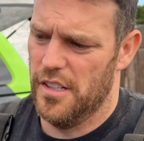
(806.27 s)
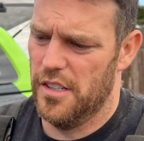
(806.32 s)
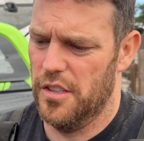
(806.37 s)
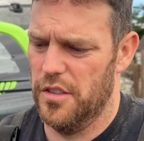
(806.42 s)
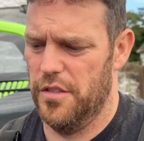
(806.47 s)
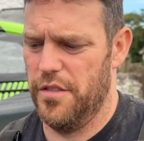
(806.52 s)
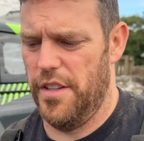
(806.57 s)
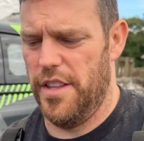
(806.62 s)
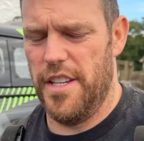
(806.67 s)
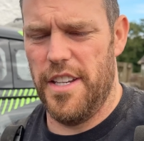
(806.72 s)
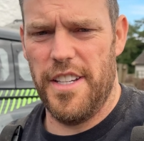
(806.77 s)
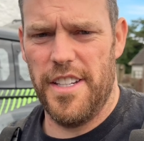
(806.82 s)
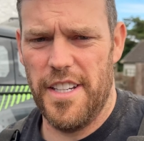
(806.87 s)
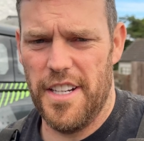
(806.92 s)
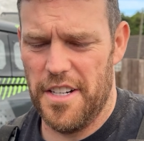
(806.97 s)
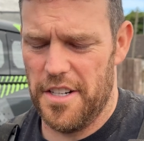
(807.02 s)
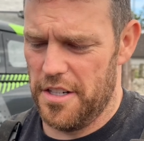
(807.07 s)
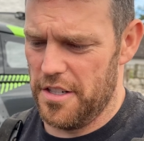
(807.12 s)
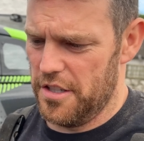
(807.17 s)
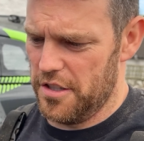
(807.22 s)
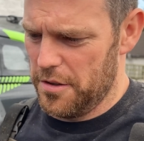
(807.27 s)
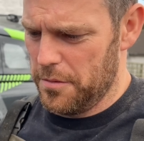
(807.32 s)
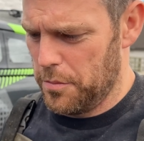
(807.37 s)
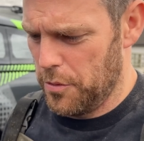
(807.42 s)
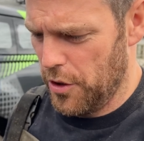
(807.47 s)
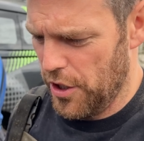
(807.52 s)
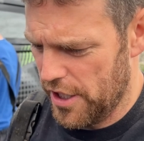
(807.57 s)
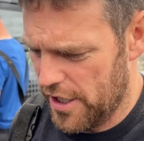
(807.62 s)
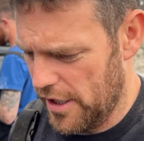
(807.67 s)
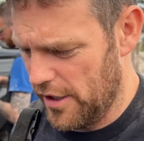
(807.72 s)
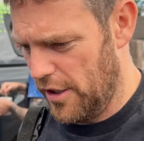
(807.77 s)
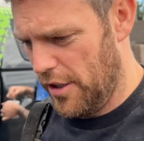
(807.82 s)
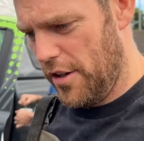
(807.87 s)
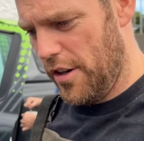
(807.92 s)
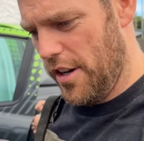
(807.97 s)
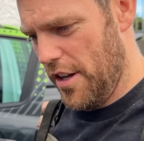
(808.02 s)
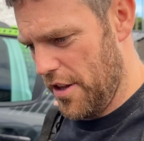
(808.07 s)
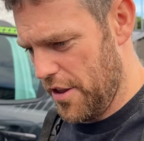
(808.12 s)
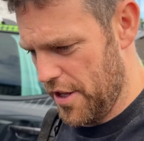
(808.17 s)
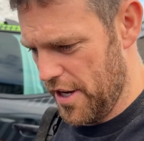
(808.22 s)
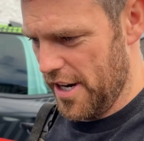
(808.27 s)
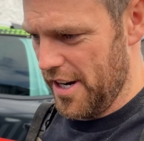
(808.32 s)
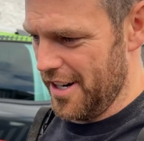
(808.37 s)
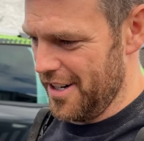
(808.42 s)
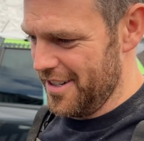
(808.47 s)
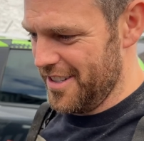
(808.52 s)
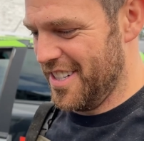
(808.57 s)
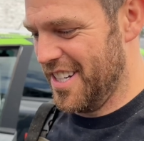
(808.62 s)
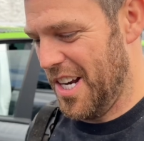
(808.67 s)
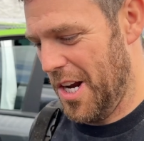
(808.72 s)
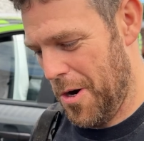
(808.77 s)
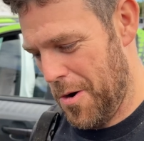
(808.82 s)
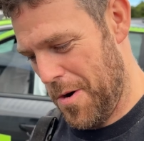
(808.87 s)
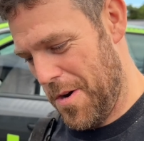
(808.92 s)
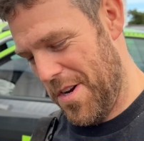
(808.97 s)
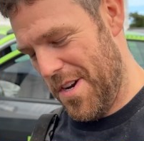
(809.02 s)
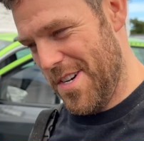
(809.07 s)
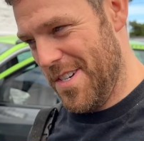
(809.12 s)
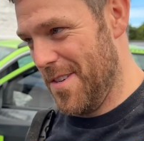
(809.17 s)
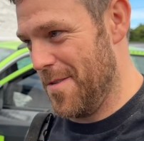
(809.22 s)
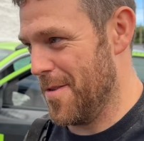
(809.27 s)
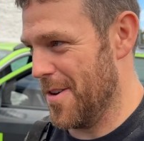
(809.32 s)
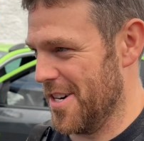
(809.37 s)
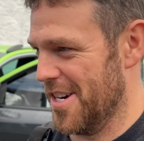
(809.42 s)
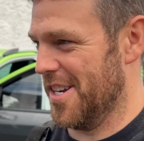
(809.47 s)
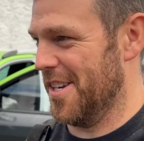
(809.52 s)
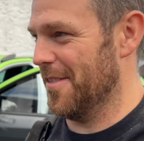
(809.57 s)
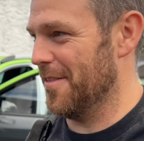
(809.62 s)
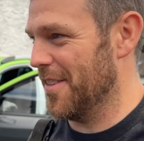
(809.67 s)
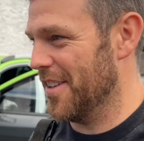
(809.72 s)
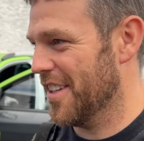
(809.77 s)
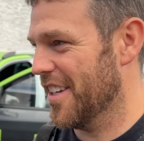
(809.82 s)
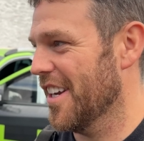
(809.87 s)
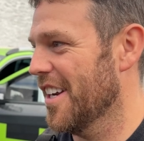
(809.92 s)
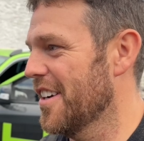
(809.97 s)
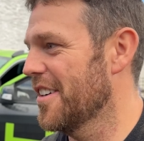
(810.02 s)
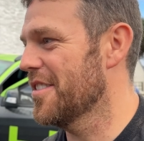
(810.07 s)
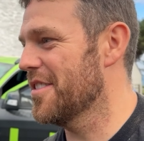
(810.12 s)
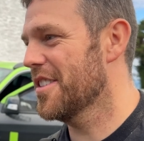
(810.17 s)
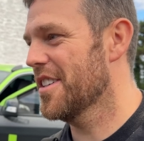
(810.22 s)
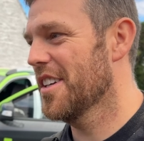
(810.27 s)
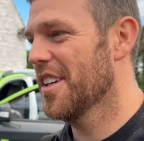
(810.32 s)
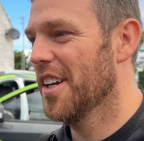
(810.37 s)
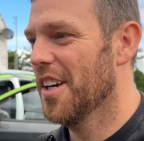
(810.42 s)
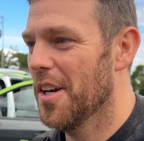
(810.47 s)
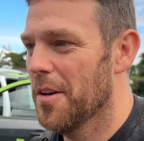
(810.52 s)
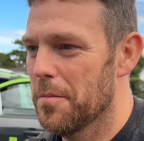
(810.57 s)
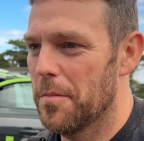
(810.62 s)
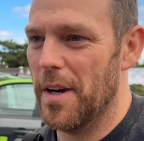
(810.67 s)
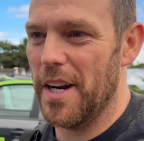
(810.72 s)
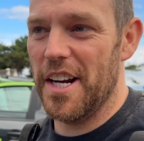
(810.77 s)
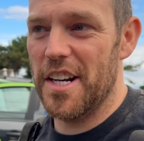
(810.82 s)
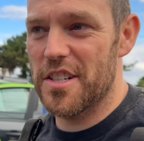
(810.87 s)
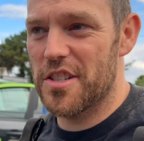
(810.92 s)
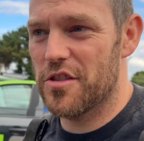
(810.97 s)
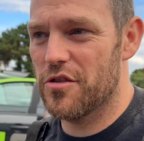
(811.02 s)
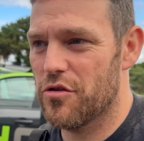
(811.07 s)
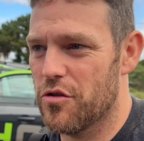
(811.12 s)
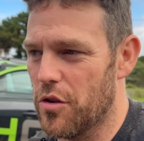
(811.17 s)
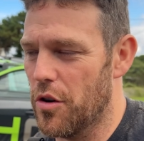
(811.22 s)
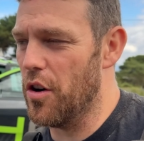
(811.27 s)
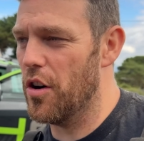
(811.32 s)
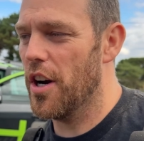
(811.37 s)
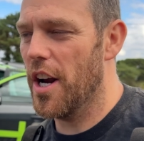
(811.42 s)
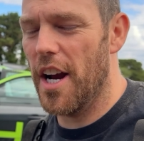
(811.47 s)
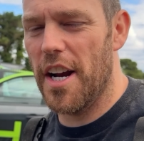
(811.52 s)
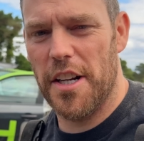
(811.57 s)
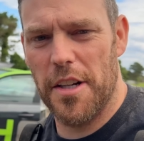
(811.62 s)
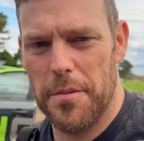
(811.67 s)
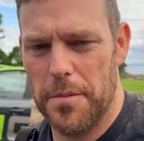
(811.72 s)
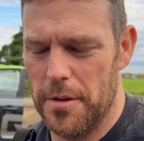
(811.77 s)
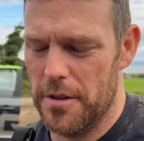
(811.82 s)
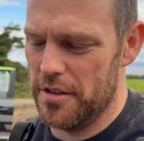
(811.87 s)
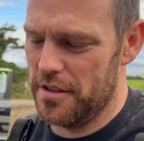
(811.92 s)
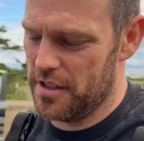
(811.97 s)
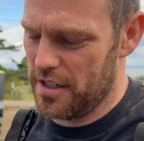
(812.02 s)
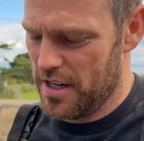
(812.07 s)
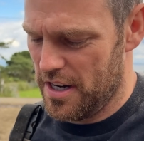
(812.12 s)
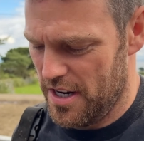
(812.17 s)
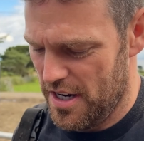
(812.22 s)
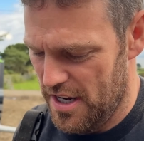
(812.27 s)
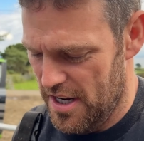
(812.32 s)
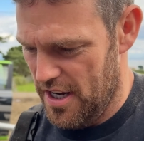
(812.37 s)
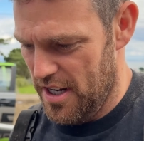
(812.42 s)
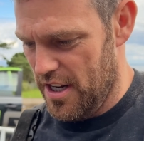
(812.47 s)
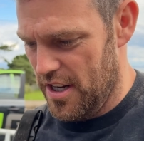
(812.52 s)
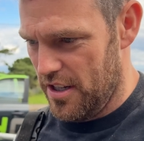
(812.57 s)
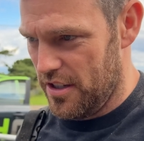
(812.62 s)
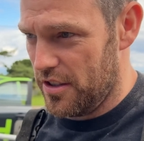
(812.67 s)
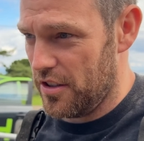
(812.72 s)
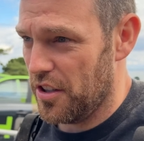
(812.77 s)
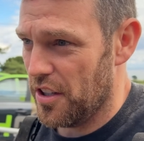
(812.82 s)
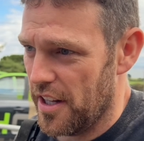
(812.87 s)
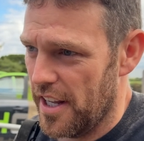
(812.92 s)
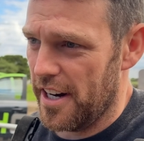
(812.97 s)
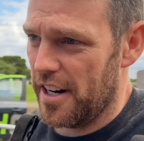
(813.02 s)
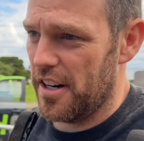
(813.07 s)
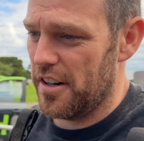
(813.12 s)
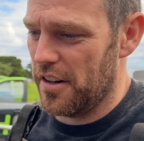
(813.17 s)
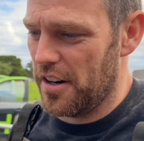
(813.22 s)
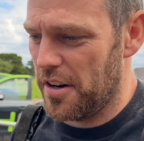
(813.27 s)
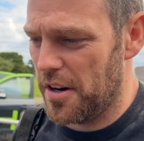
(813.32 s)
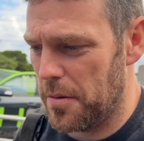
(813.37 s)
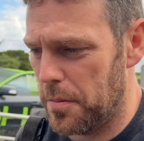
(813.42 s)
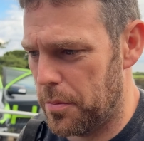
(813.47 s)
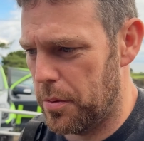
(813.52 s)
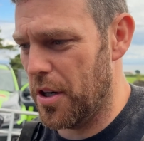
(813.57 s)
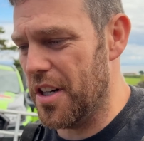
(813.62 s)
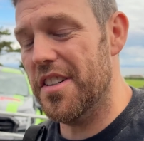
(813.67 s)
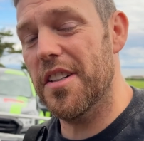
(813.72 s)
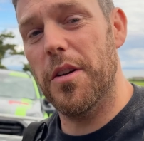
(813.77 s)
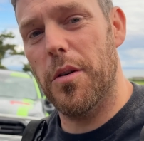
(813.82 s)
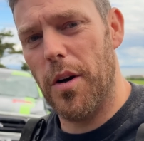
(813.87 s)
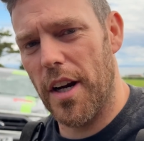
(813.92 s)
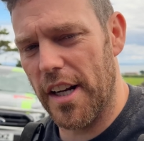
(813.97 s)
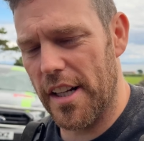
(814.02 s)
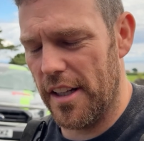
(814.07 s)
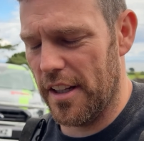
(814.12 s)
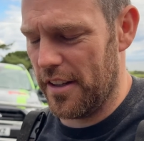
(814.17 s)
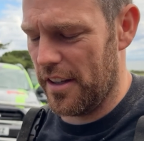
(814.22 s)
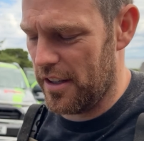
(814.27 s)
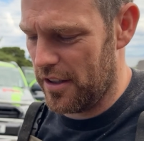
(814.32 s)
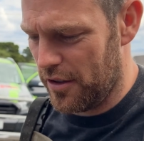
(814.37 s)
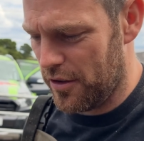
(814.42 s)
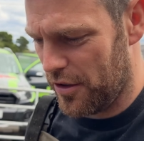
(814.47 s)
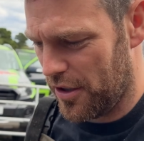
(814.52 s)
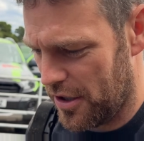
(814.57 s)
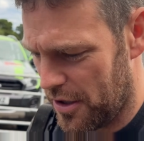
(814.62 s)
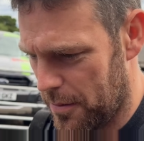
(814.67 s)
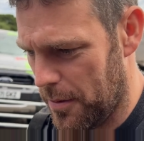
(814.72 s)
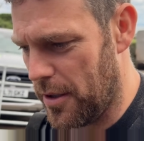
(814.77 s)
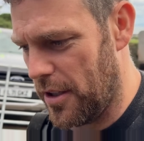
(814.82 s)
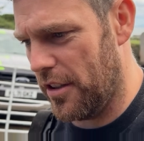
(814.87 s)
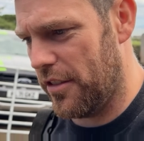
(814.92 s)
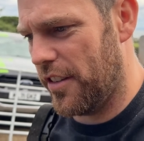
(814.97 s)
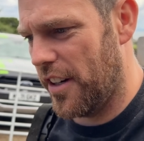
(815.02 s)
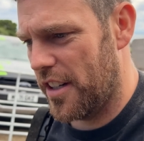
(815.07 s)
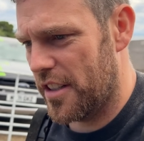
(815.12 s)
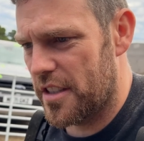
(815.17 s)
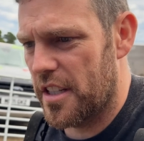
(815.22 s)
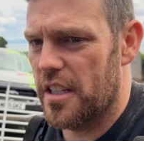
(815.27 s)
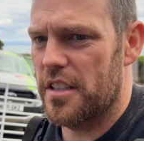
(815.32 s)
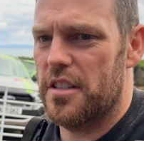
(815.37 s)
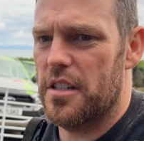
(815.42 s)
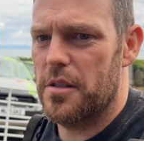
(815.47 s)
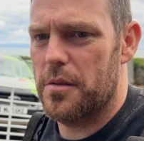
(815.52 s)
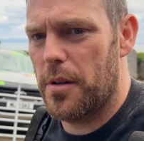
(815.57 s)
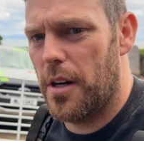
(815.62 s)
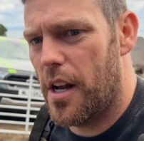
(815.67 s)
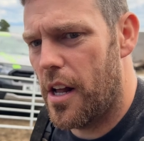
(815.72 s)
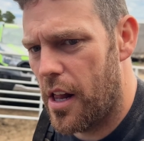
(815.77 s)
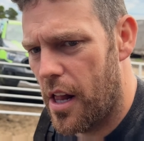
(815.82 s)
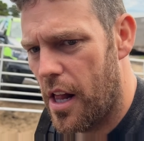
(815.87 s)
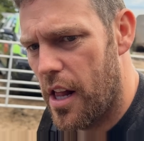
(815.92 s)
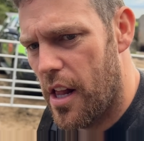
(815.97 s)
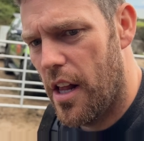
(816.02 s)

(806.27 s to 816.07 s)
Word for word: Over the years, you break a lot of things when you're working with cows. Big, strong animals. So you learn pretty quickly that you need to really fix things as well.